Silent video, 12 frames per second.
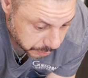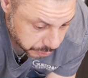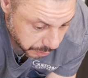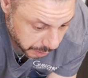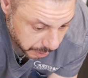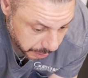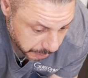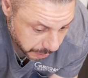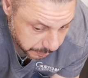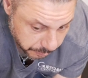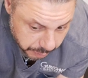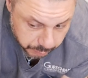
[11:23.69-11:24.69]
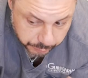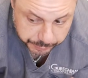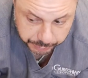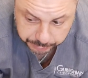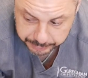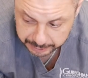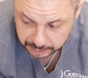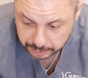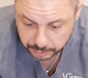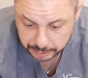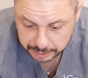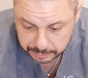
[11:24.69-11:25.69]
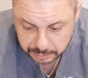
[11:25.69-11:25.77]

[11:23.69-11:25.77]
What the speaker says: Try, avoid moving your neck. All right.